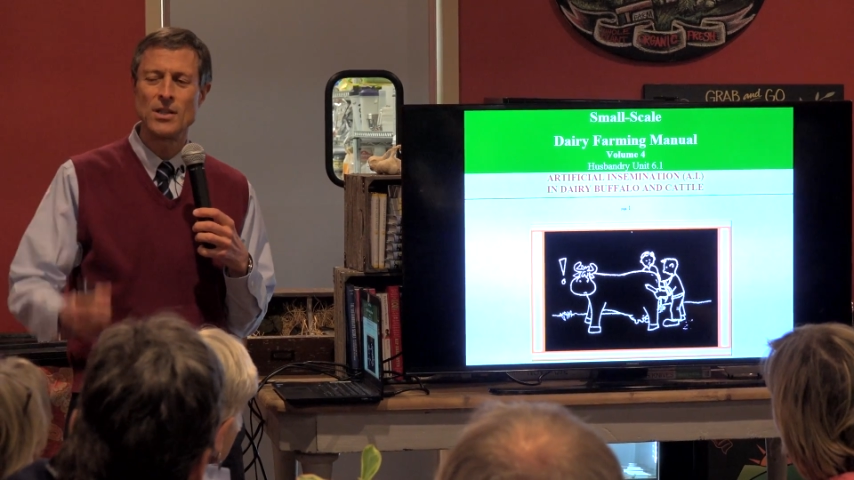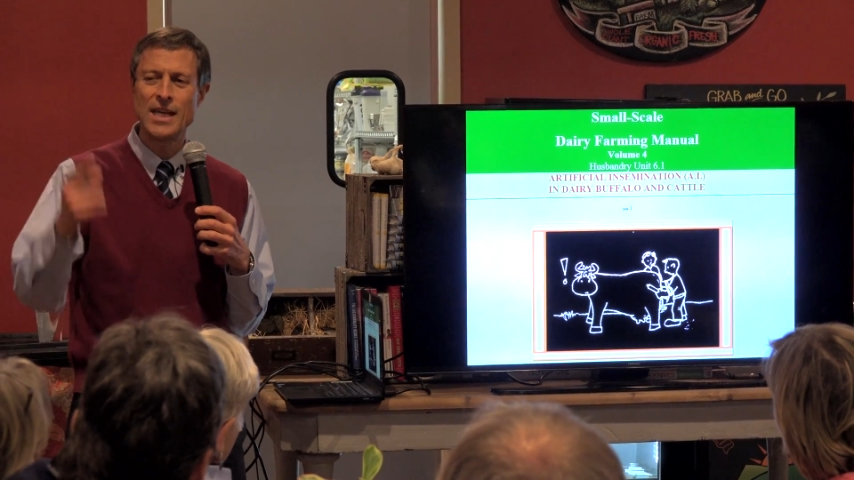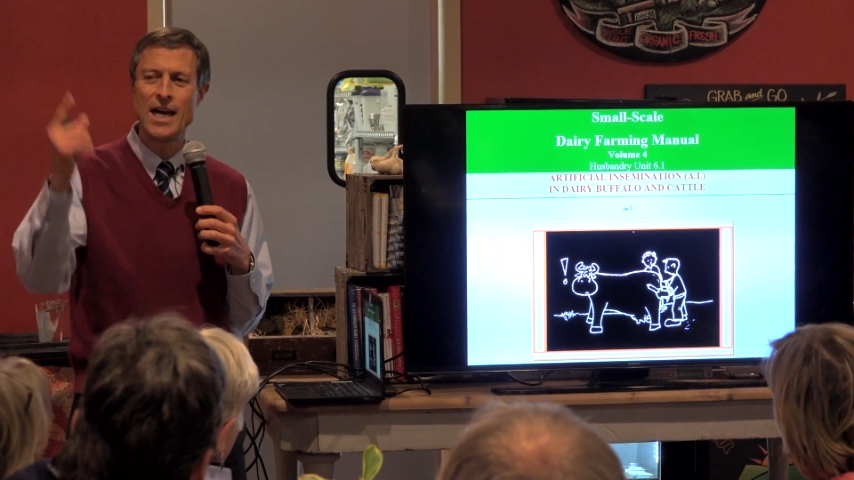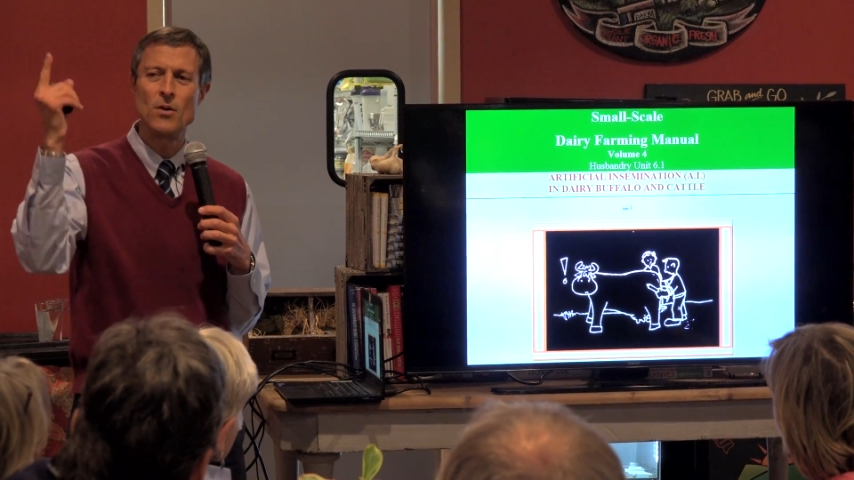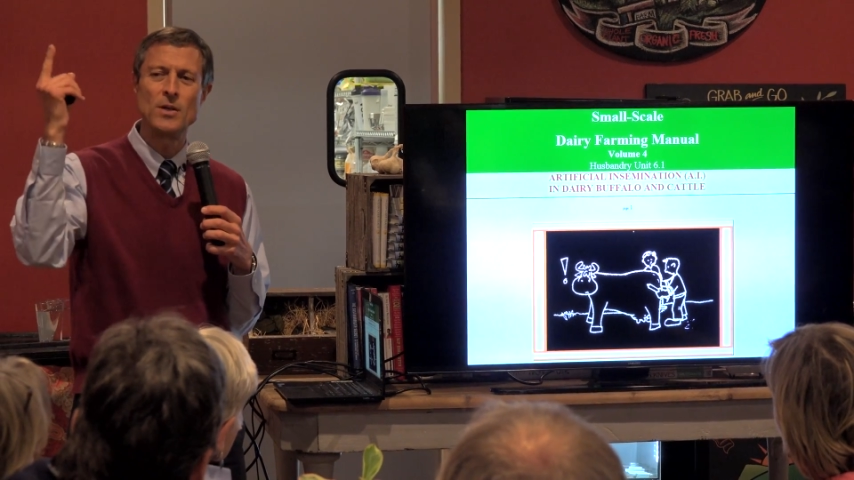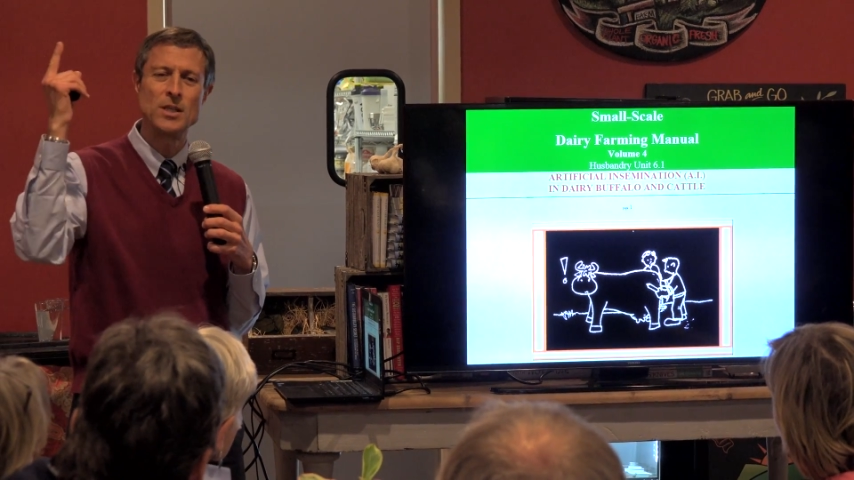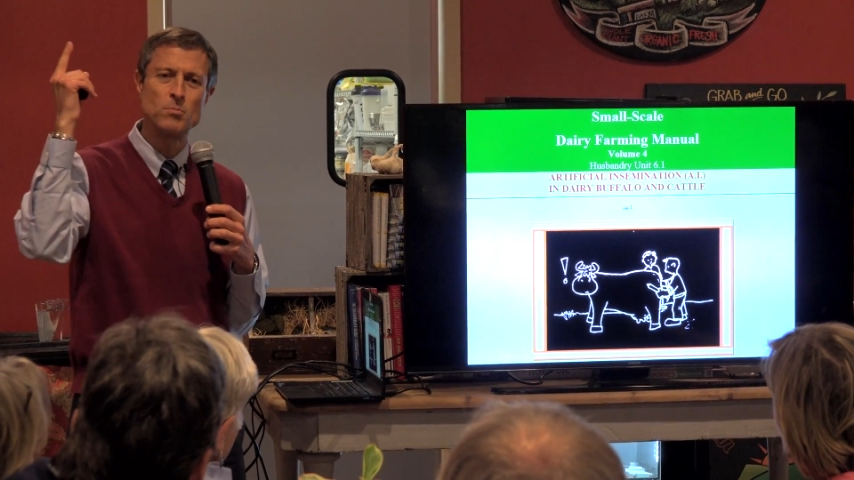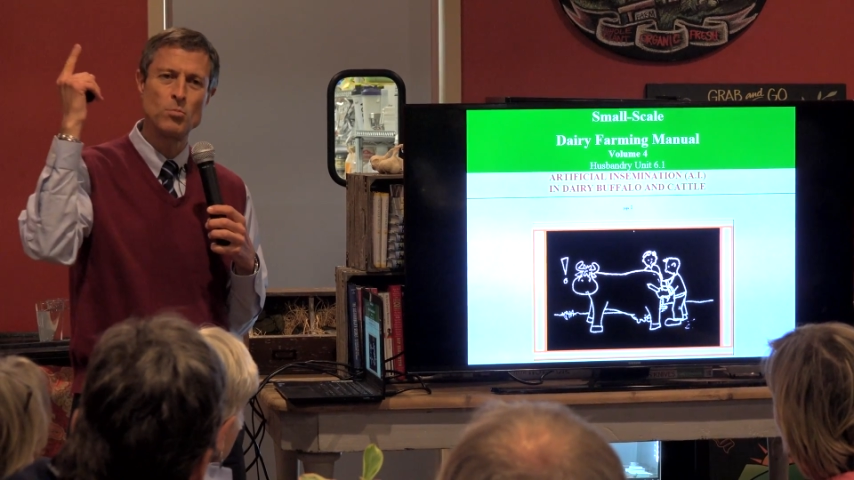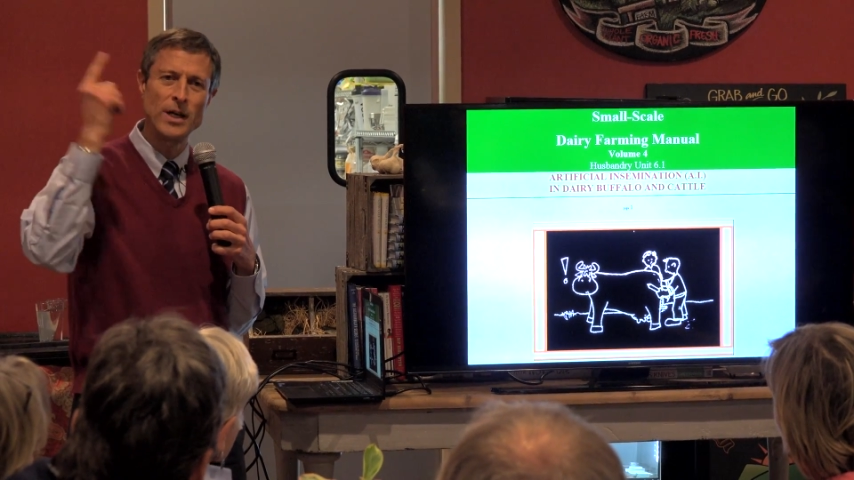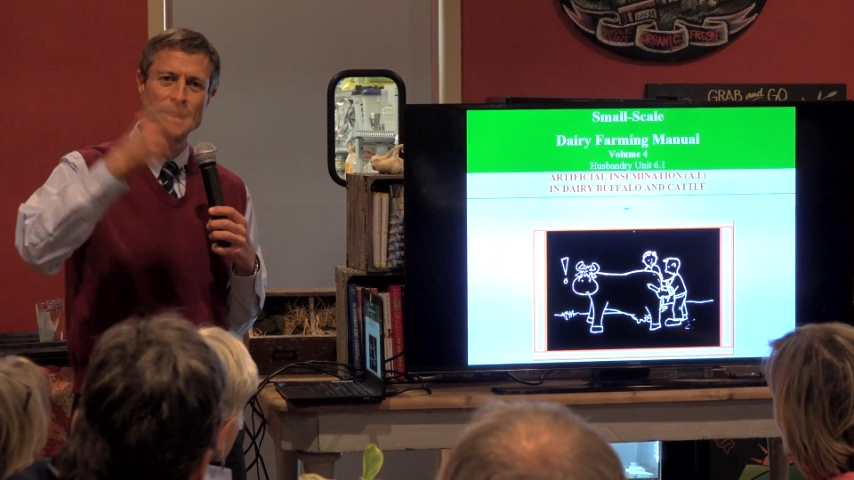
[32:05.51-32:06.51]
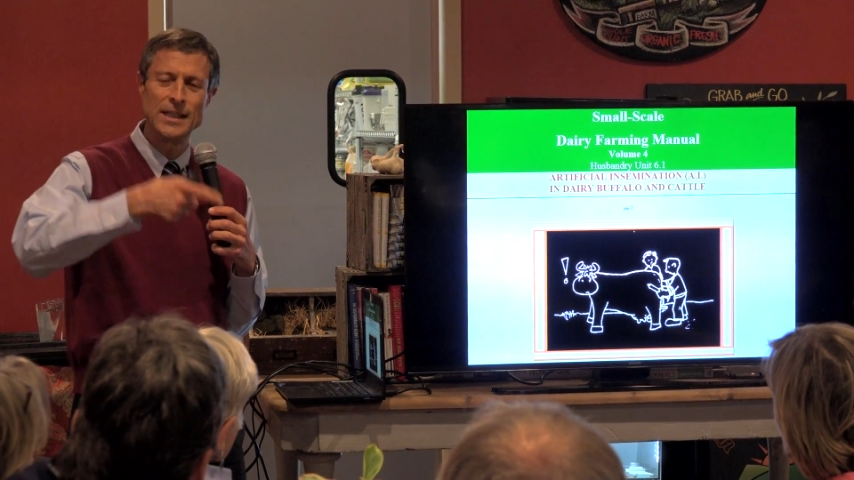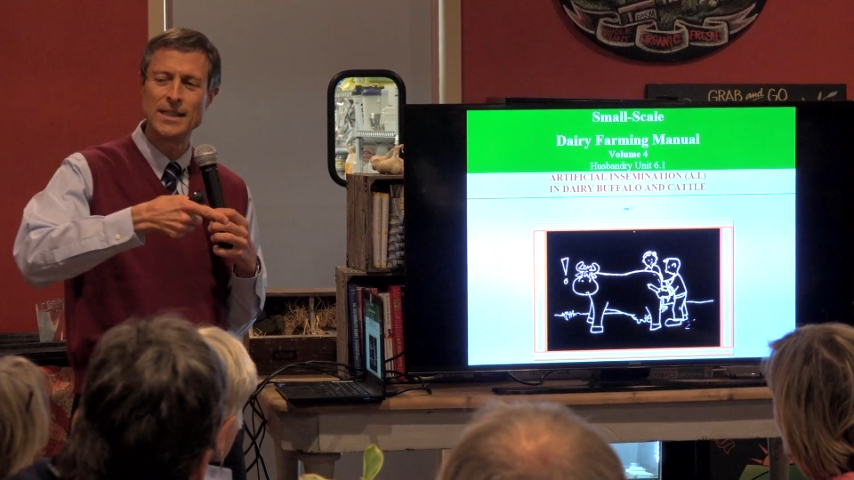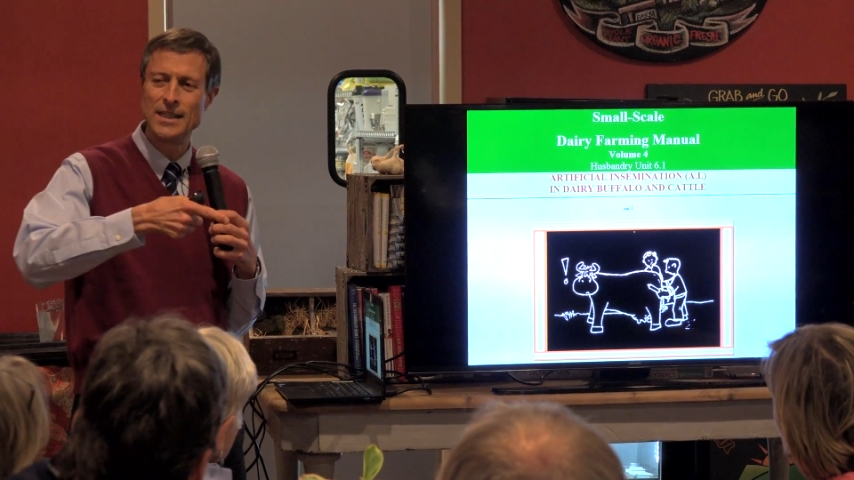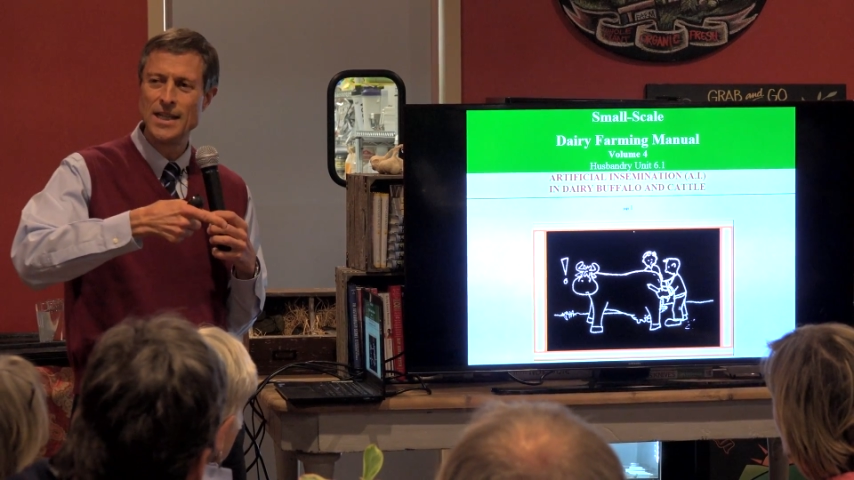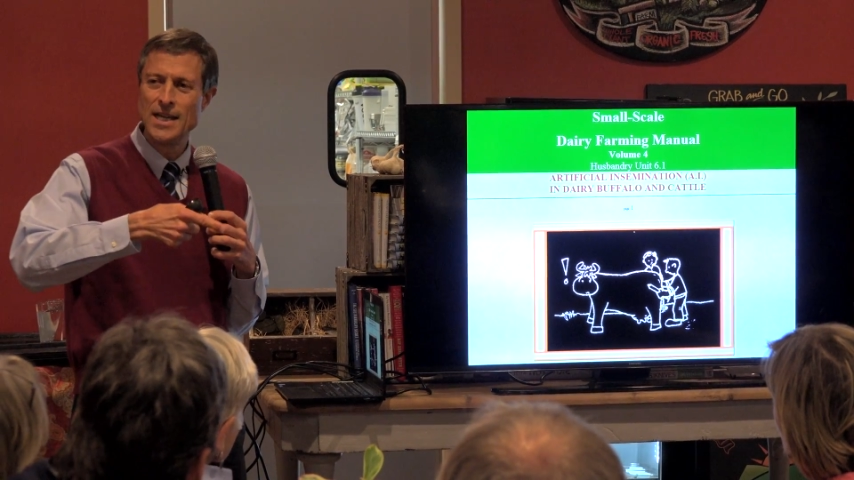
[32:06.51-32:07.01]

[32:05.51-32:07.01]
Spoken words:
the cow is pregnant,